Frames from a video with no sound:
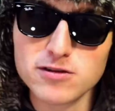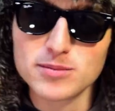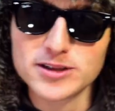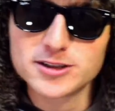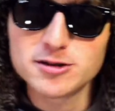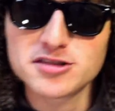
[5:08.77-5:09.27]

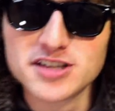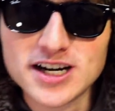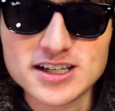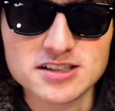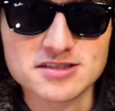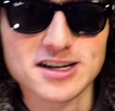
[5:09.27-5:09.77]
from the 2
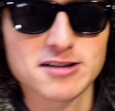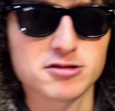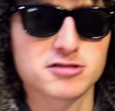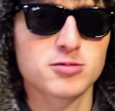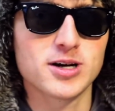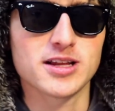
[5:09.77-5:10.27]
scientists I
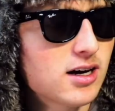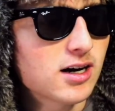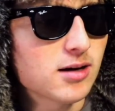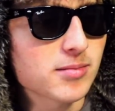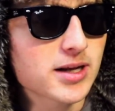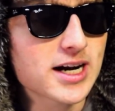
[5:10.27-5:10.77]
was with,
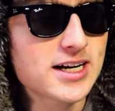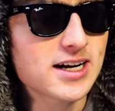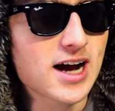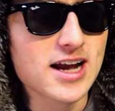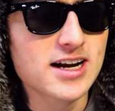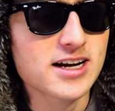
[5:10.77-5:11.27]
and I
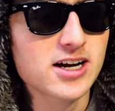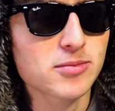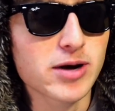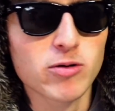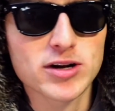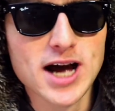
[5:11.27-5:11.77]
didn't hear
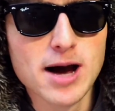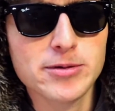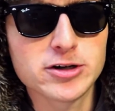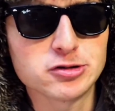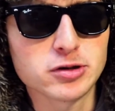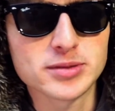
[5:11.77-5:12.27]
about what
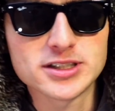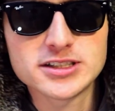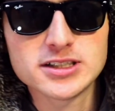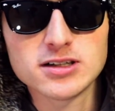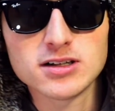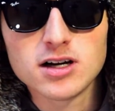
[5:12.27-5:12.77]
happened to them
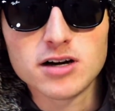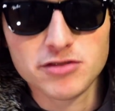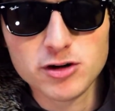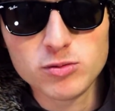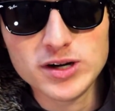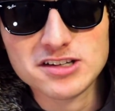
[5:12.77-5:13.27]
until a
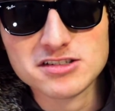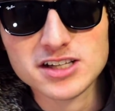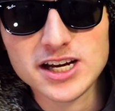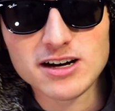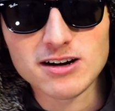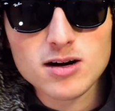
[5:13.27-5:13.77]
few weeks
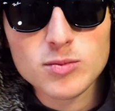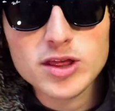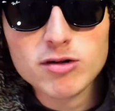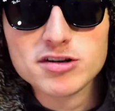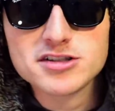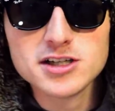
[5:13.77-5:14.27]
later. I mean,
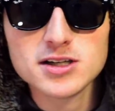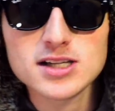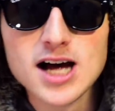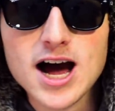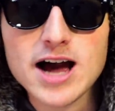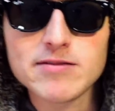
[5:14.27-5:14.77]
they were still
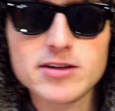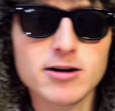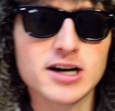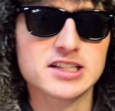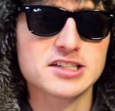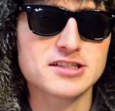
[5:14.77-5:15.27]
alive. They
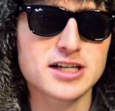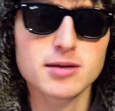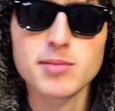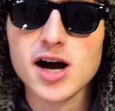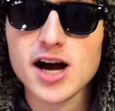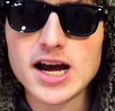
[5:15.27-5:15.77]
were at this
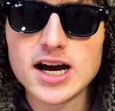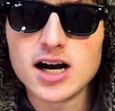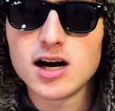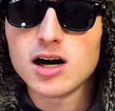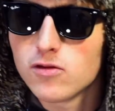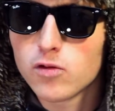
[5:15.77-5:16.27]
nearby
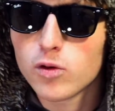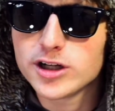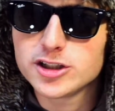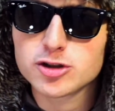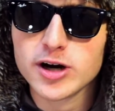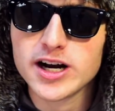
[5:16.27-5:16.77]

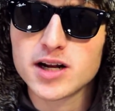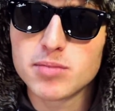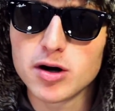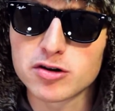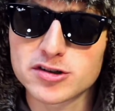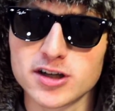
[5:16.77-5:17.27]
void trading
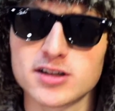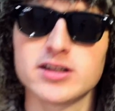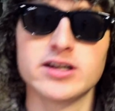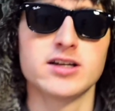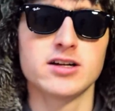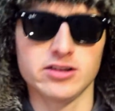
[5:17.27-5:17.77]
post on
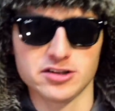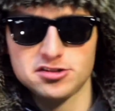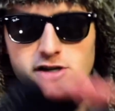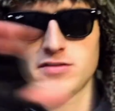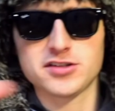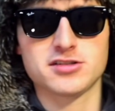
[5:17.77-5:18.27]
the
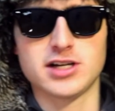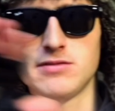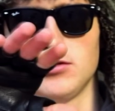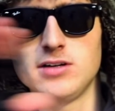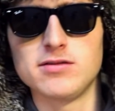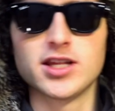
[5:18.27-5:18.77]
surface
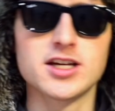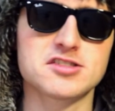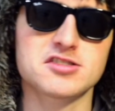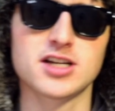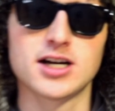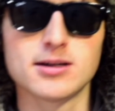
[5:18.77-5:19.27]
level of
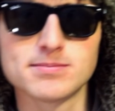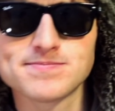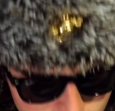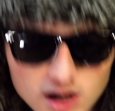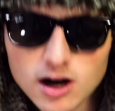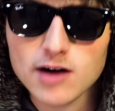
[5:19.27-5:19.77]

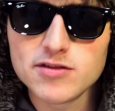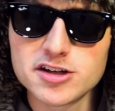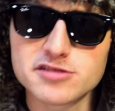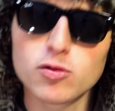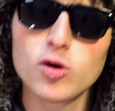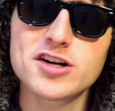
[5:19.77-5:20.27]

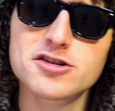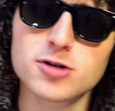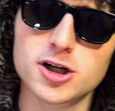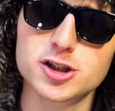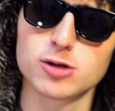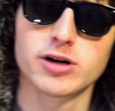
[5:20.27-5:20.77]
this void
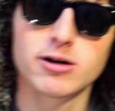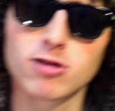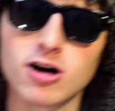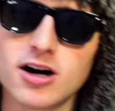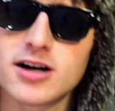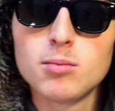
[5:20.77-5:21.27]
structure we
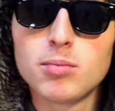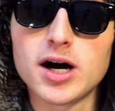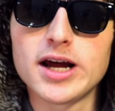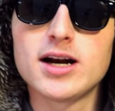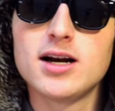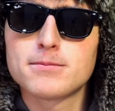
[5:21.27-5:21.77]
were on,
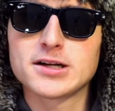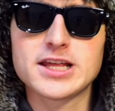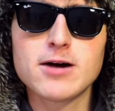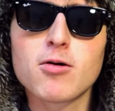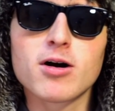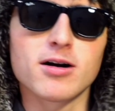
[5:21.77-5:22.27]
but they